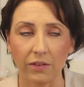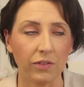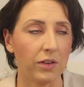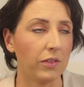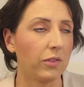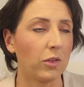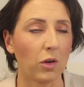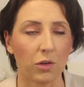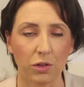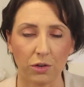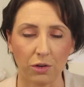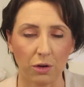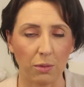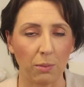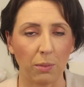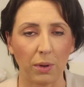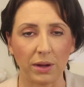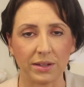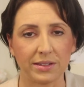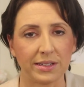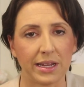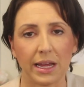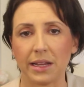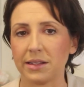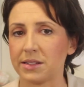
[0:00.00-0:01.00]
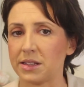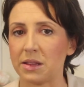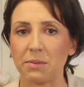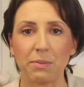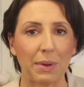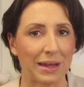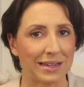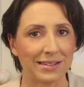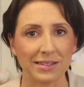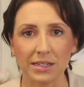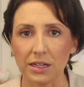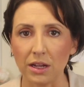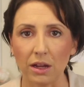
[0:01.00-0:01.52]
if you've gone through breast cancer, the
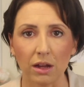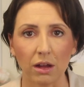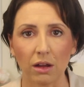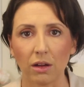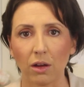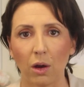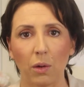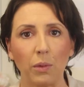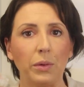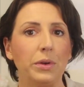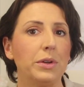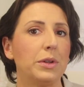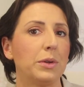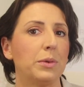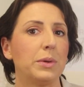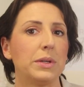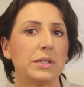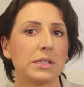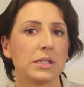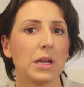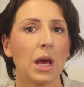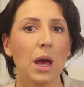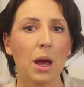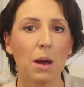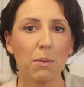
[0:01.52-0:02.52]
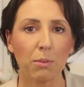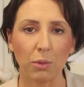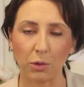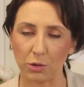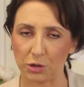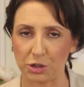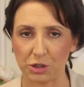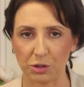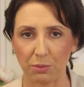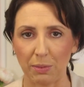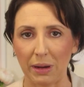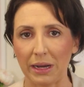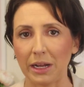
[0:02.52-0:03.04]
best thing you can go and do is
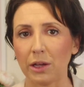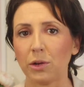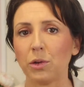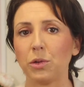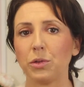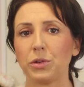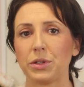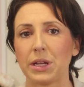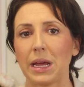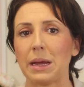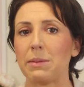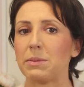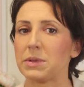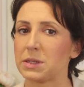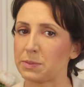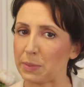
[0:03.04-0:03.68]
push your medical team,